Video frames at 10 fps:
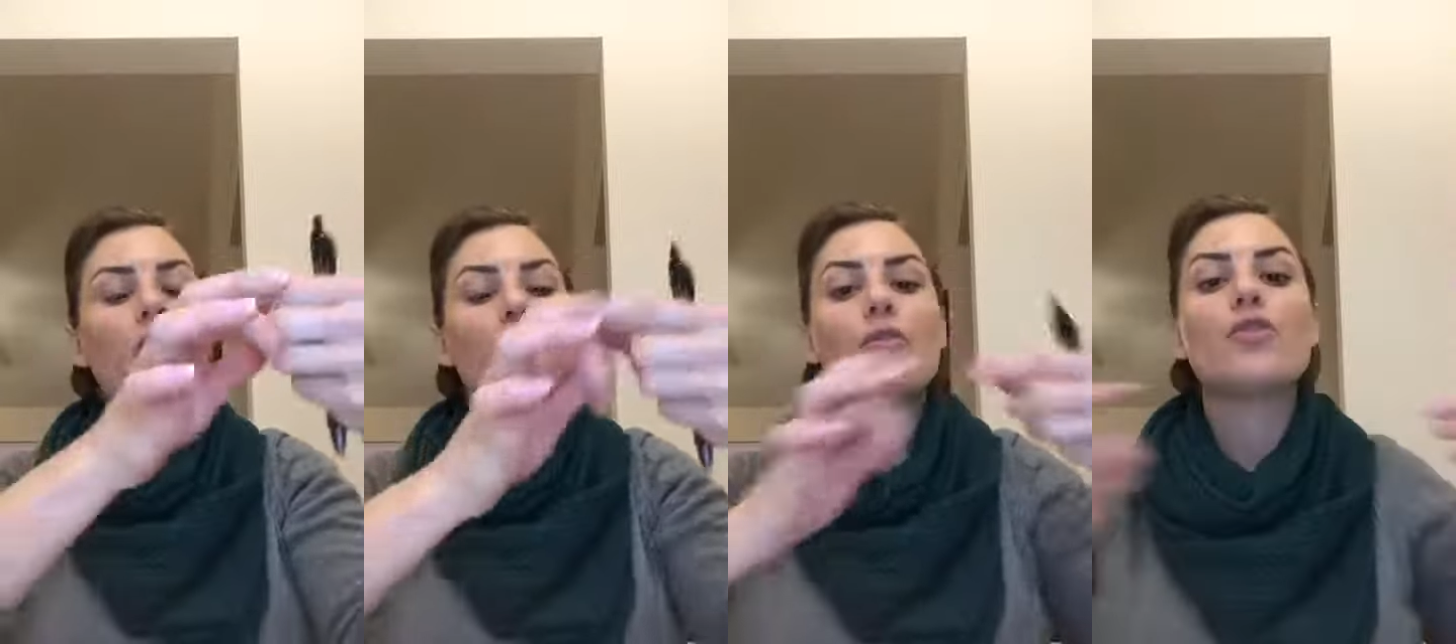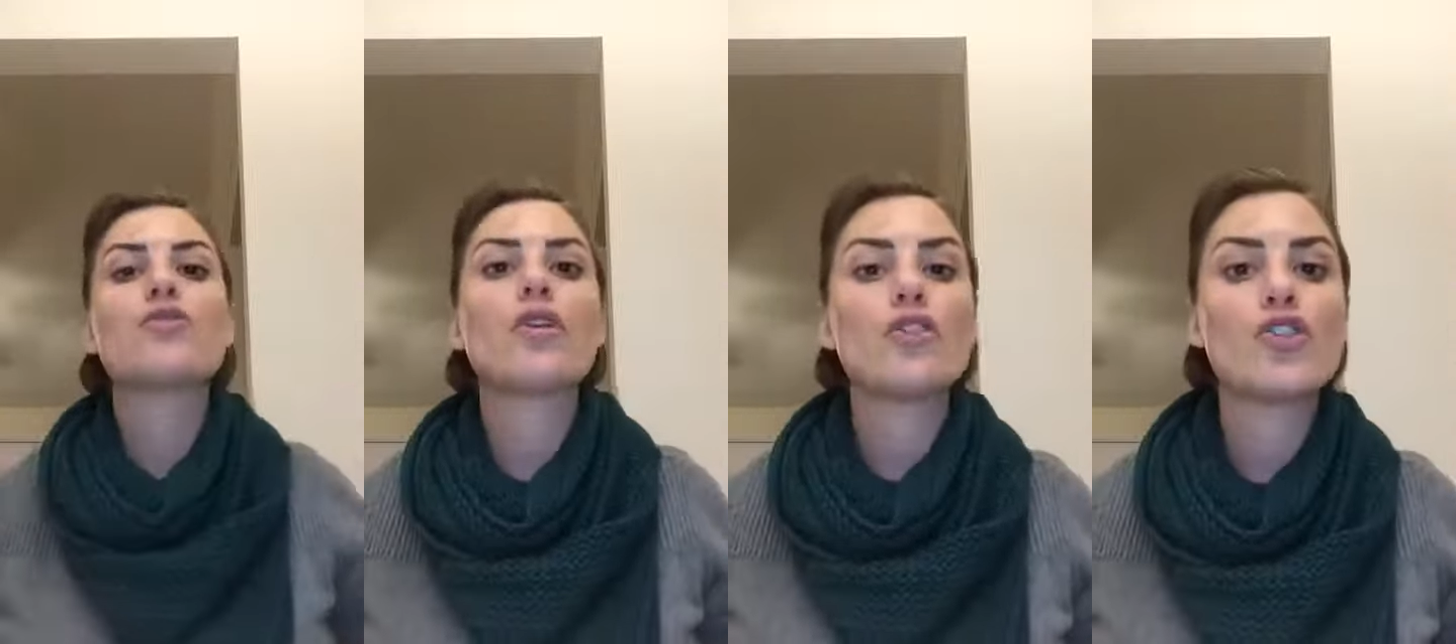Those are
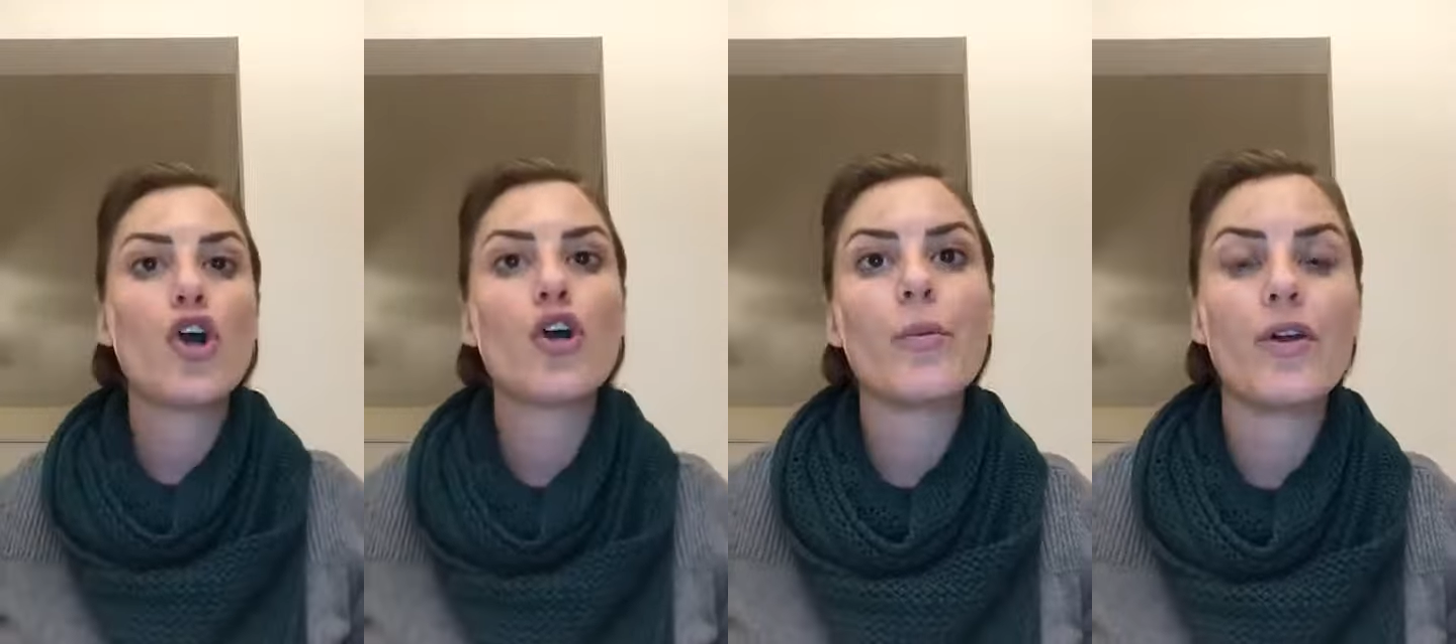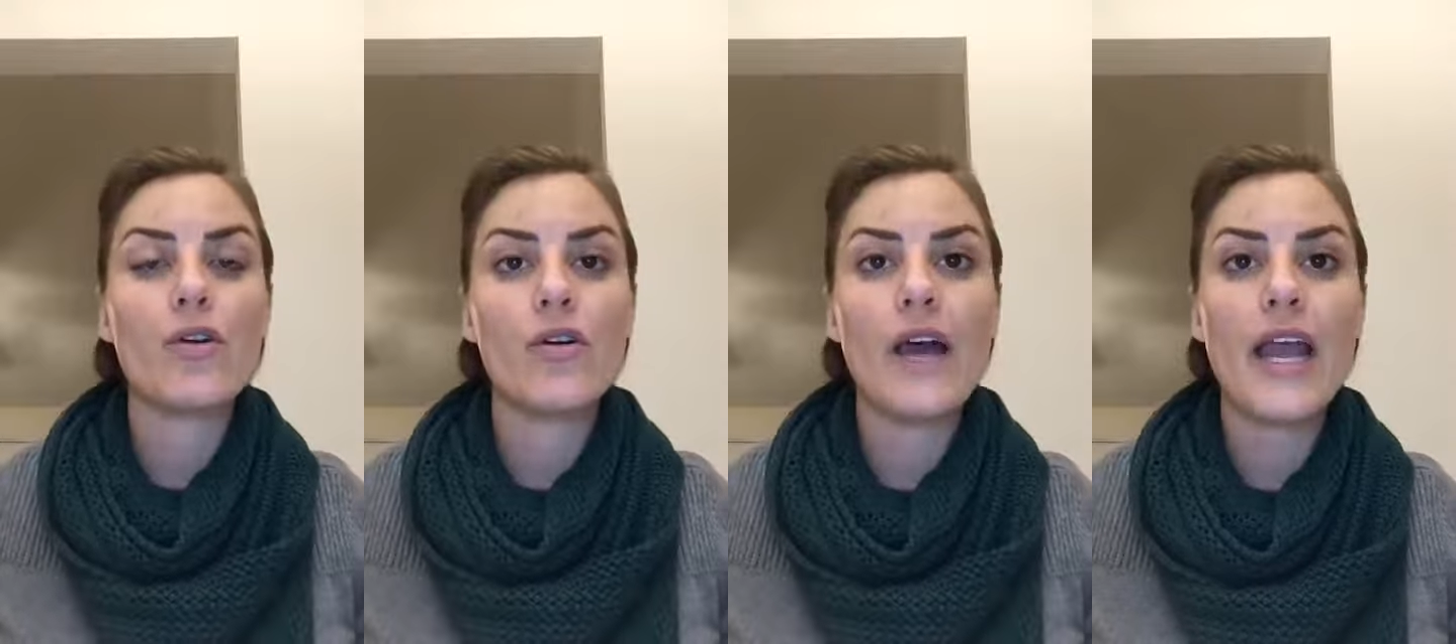all
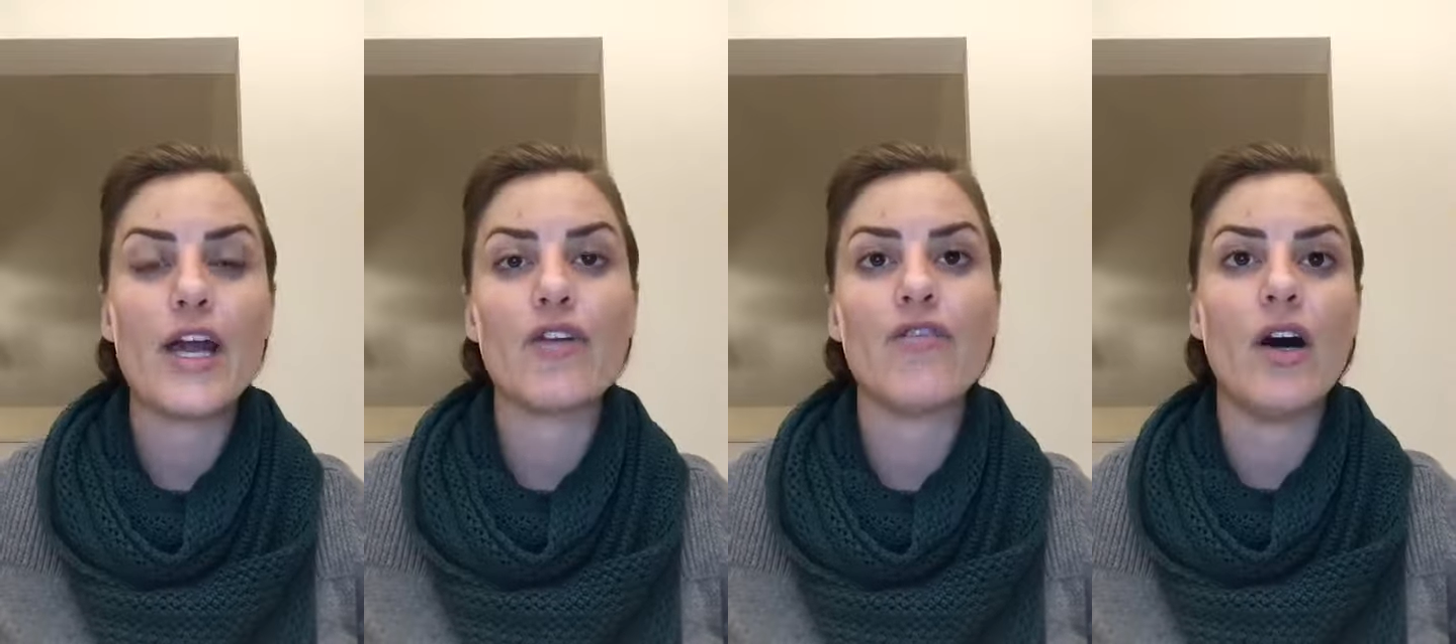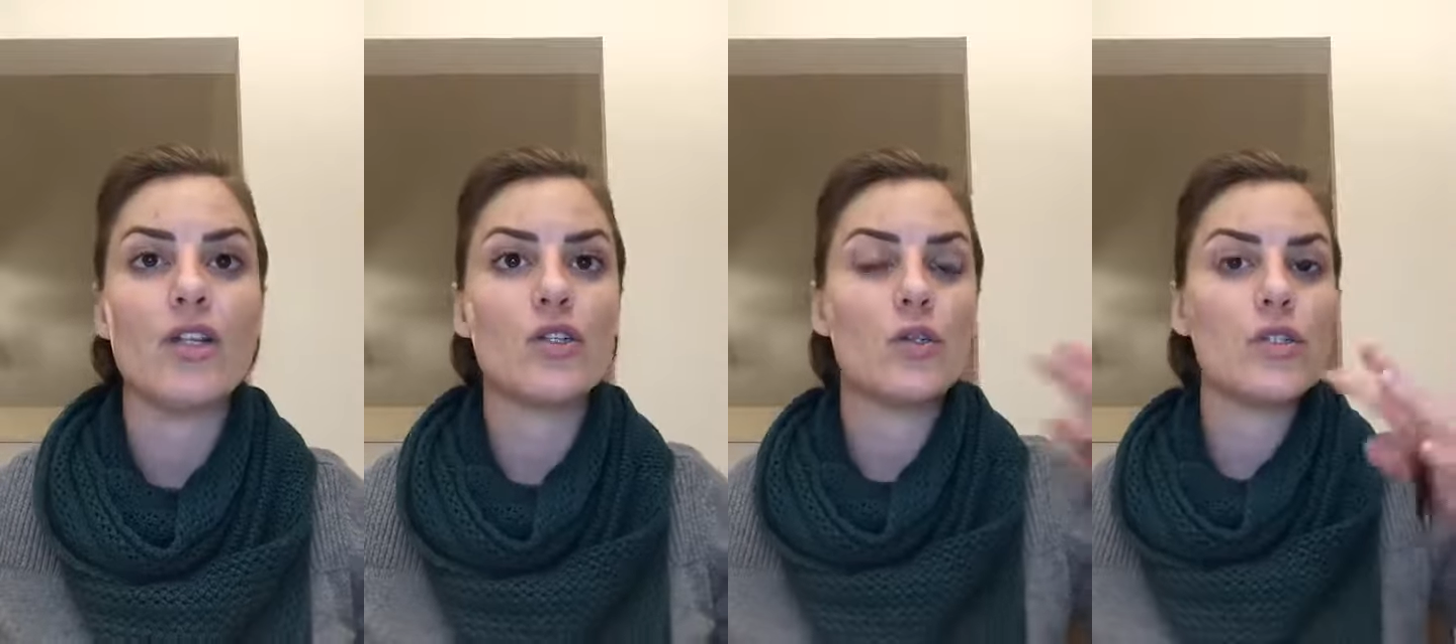terminal hair
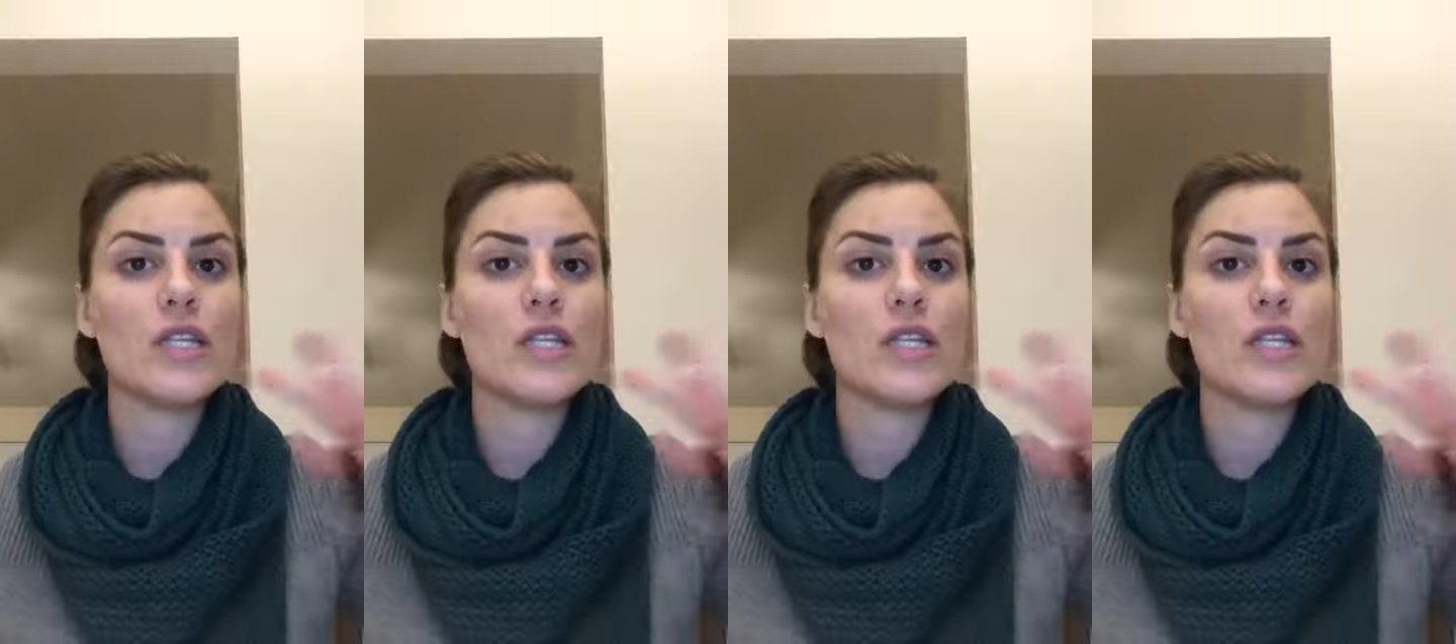follicles,